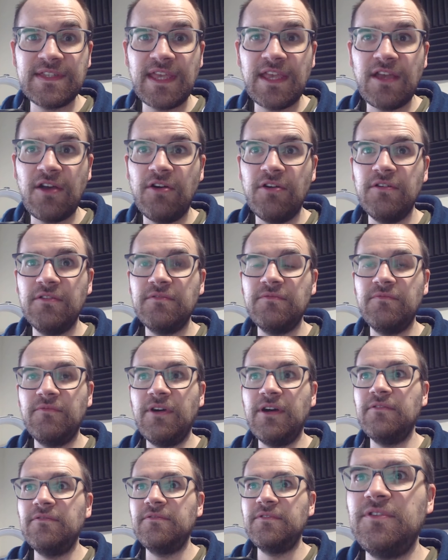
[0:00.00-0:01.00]
say, oh,
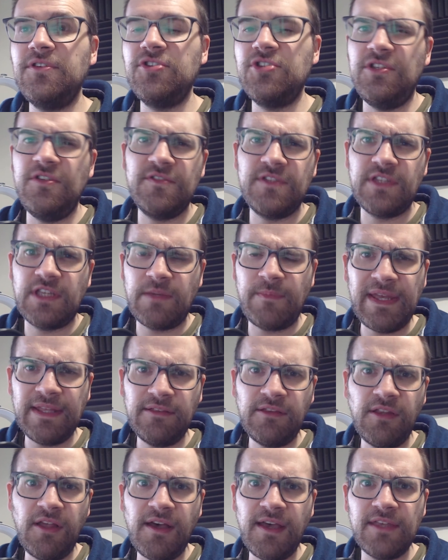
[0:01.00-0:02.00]
well, you should use the
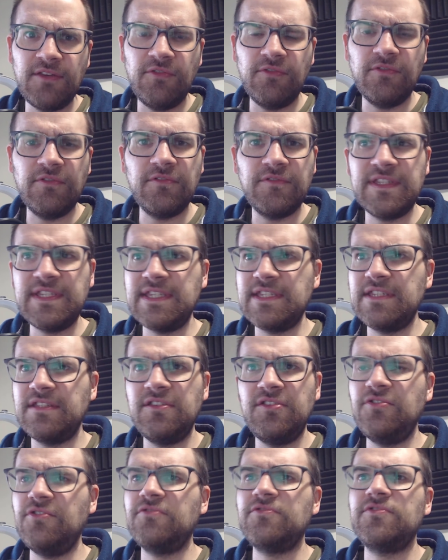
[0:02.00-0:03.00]
command line, or this isn't,
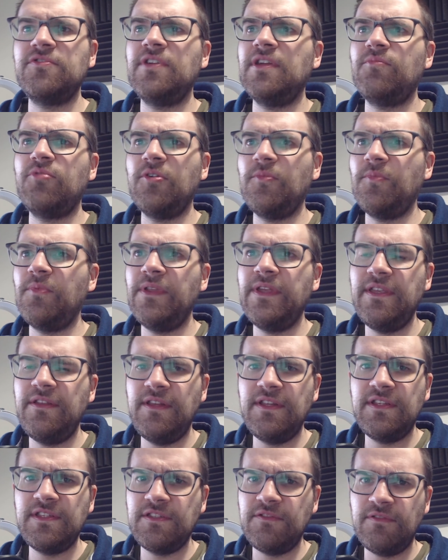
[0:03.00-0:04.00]
you're not doing it properly, you
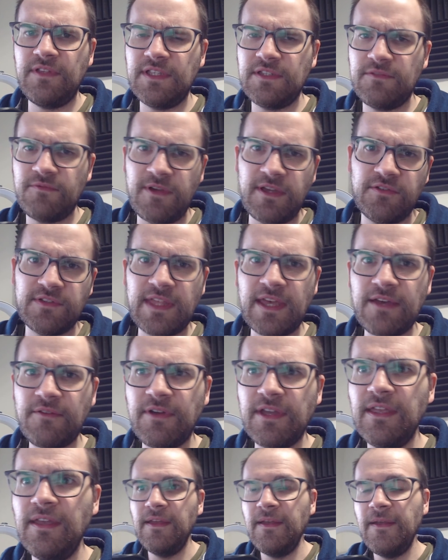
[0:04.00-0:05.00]
need to do it this way or that
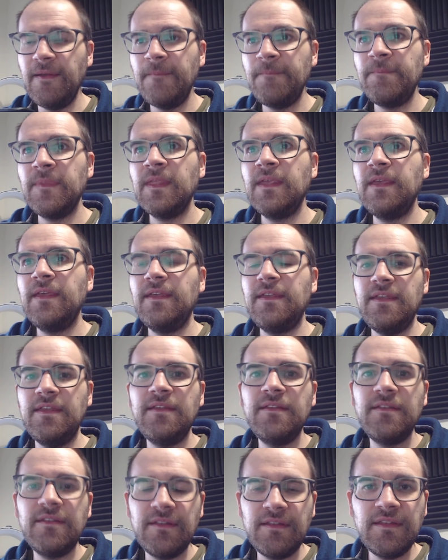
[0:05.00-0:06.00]
way.
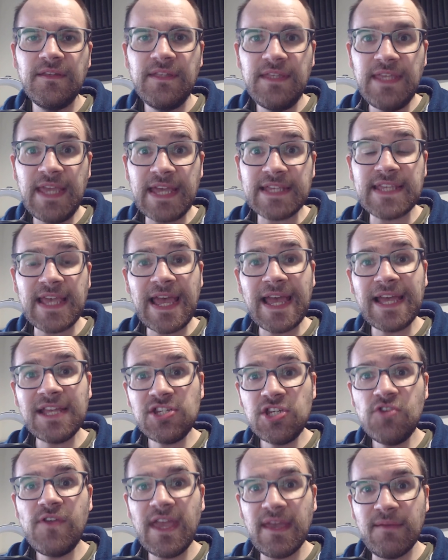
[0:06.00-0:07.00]
Yes,
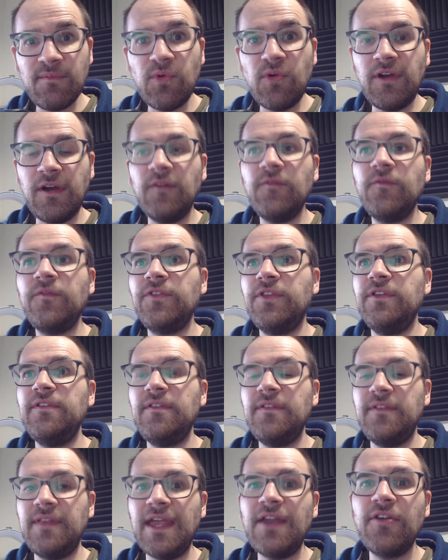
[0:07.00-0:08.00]
as you get more
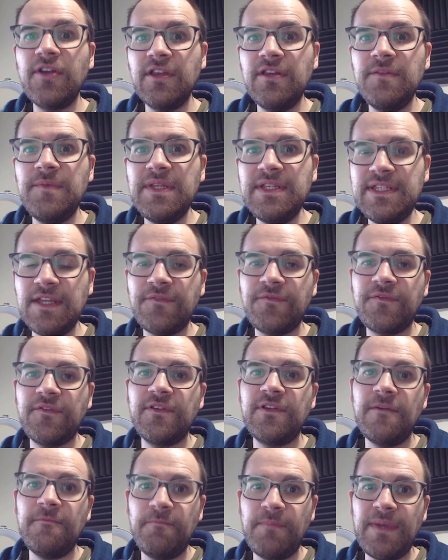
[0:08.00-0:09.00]
confident, there are going to be
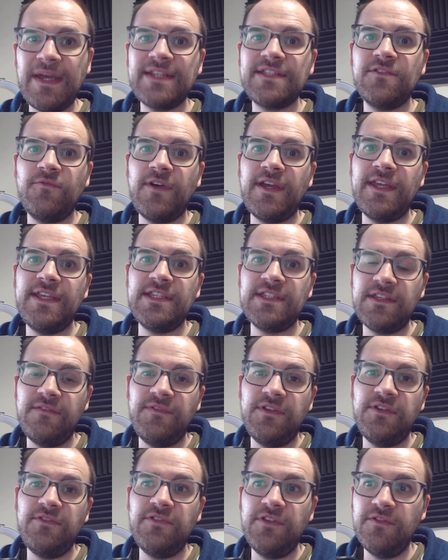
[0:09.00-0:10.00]
different and better ways of
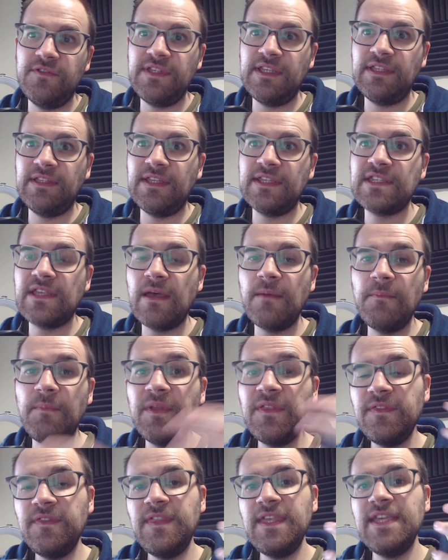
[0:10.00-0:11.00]
you using this,
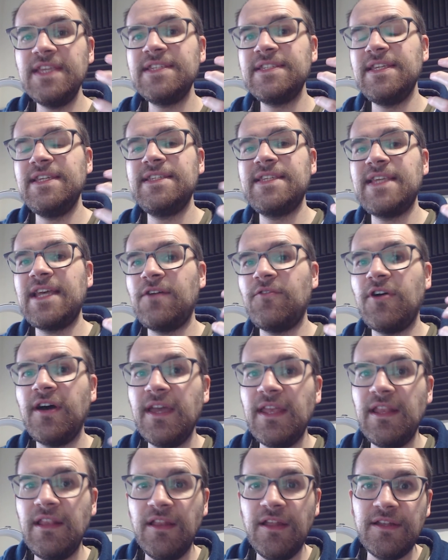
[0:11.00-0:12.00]
but this is how
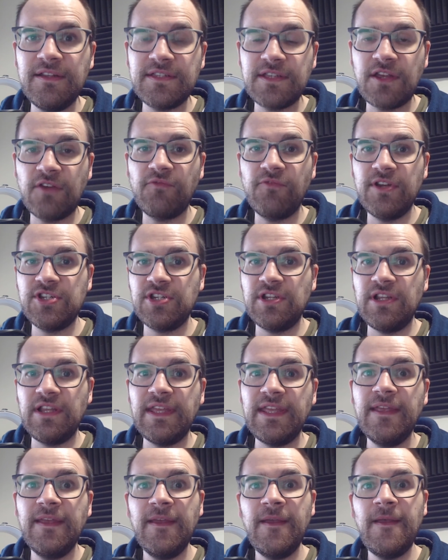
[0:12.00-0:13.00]
I learned
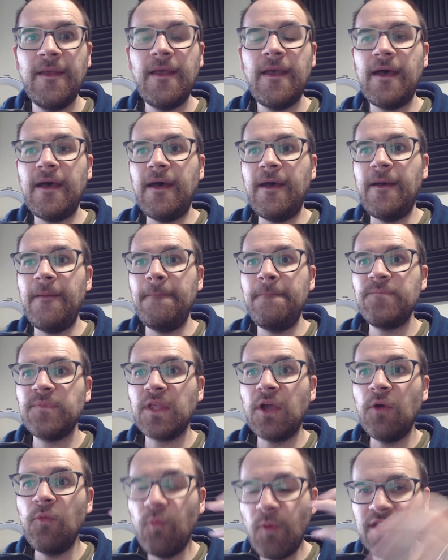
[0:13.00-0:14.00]
originally. Um,
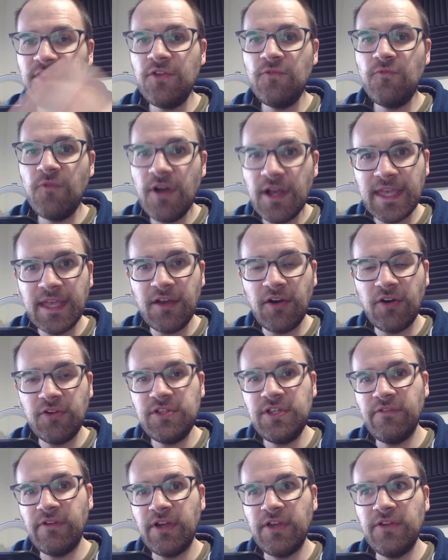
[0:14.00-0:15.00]
and when you're working on your